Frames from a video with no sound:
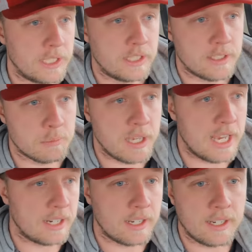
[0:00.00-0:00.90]
we get this
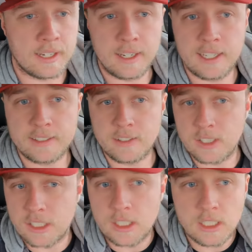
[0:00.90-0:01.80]
back next
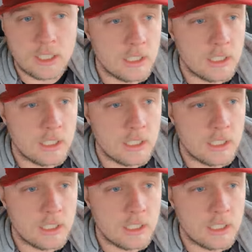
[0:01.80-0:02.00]
year.